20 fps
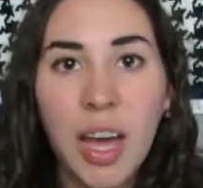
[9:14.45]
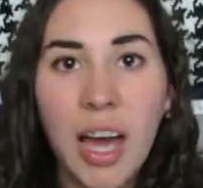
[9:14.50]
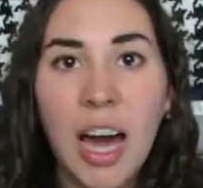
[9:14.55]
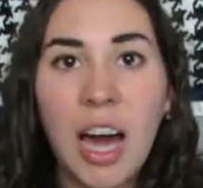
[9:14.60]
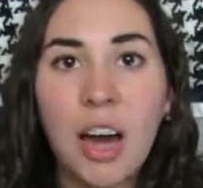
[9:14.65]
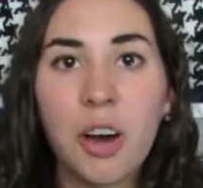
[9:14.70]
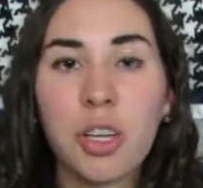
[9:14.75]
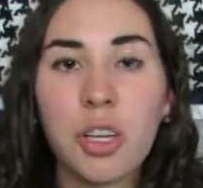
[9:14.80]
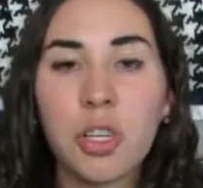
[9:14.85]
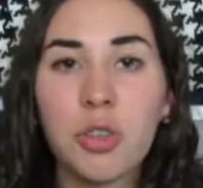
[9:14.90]

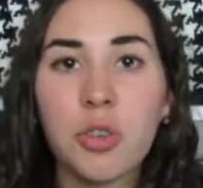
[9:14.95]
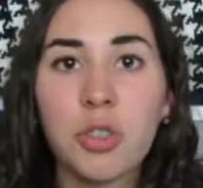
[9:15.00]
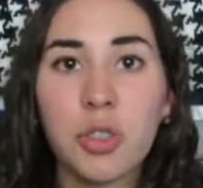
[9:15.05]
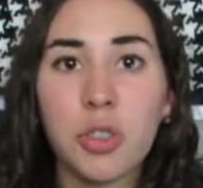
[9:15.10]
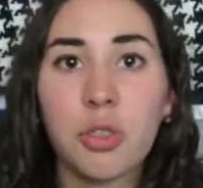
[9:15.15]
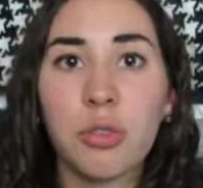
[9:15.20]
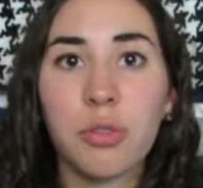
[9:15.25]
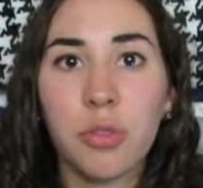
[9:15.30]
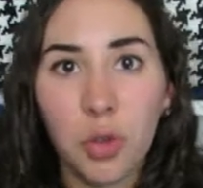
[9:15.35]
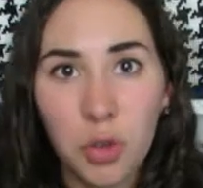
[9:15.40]
how to use
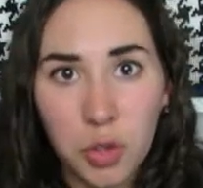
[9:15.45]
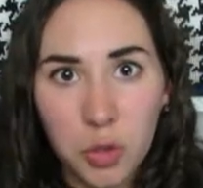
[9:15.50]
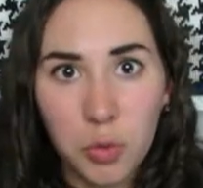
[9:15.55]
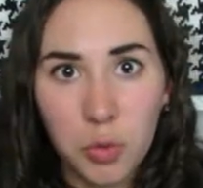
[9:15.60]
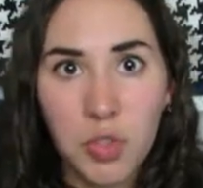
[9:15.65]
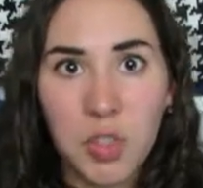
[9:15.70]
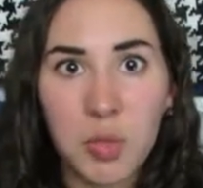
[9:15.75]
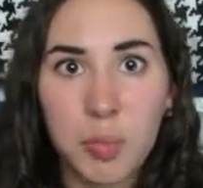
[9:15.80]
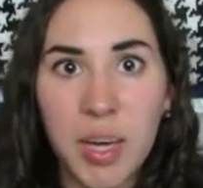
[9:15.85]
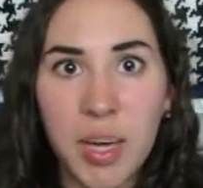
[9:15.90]
your
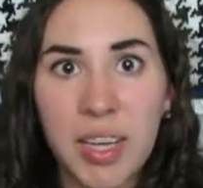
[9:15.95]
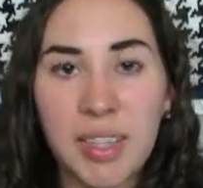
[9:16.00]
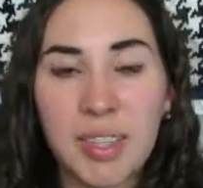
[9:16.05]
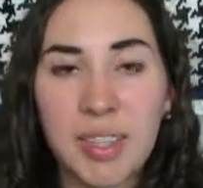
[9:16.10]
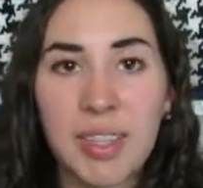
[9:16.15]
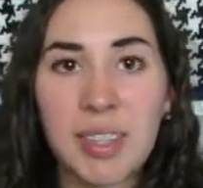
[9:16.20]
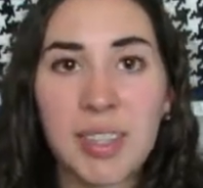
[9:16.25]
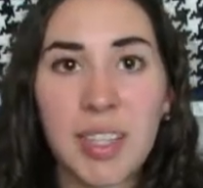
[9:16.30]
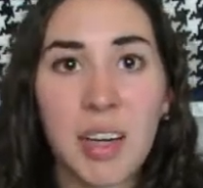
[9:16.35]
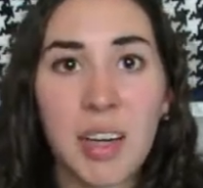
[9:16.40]
vertical space
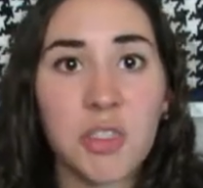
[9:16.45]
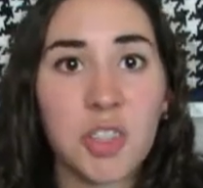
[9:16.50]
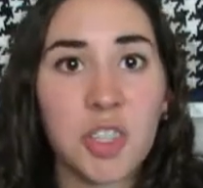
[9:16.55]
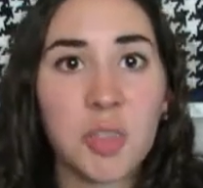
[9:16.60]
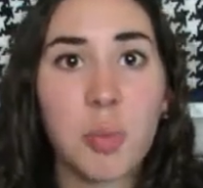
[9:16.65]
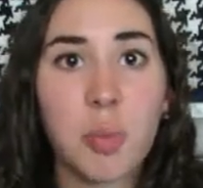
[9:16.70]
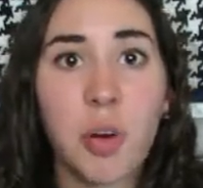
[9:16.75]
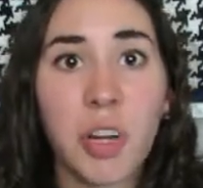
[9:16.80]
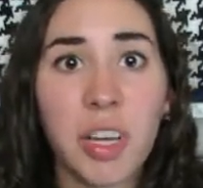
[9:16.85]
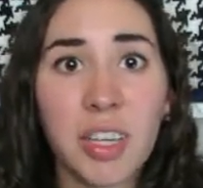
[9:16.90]
instead of
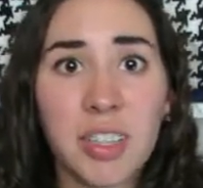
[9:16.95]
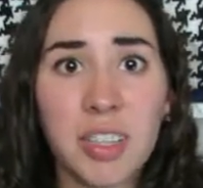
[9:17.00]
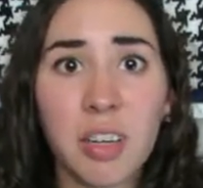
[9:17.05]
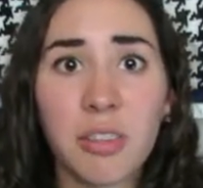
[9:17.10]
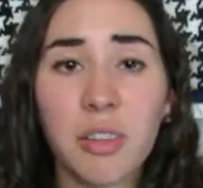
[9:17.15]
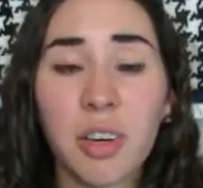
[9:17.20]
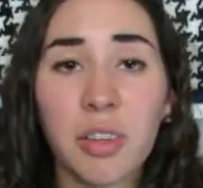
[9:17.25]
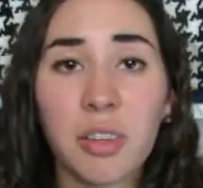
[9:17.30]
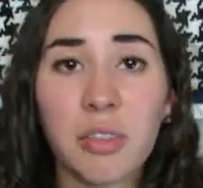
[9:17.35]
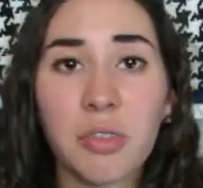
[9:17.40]
just putting
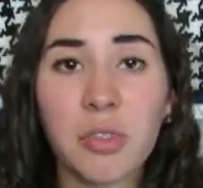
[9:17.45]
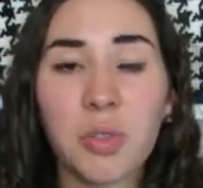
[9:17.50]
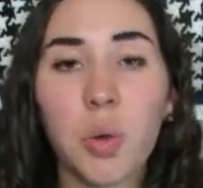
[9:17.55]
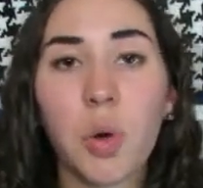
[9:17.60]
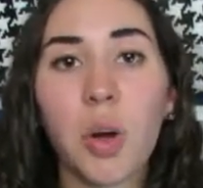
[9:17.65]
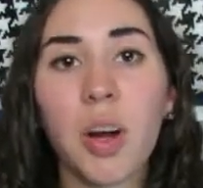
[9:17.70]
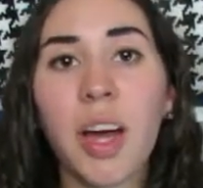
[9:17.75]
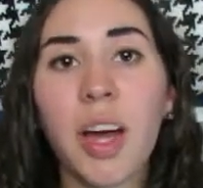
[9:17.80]
stuff on the floor,